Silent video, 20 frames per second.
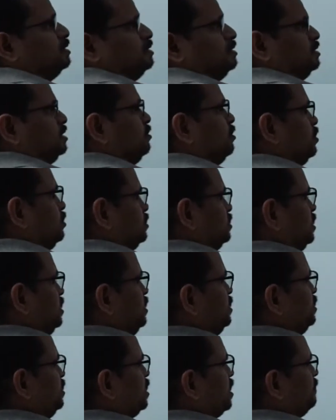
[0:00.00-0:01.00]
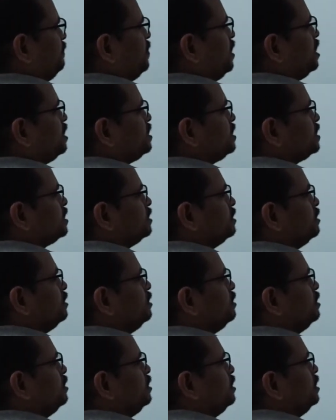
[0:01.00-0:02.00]
Suppose here a
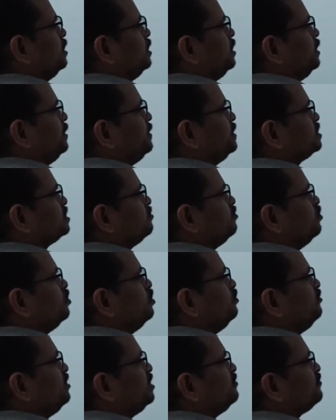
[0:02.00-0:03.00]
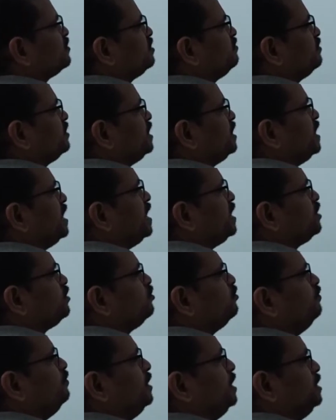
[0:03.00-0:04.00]
particle, it is moving from A to
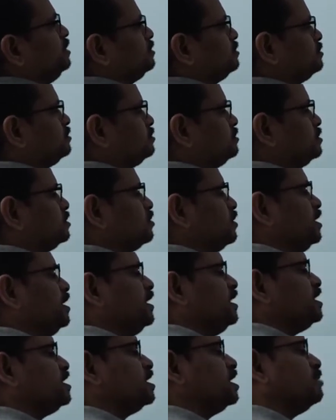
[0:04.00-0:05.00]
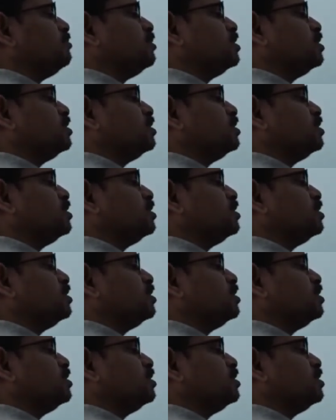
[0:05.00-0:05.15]
B. So, initial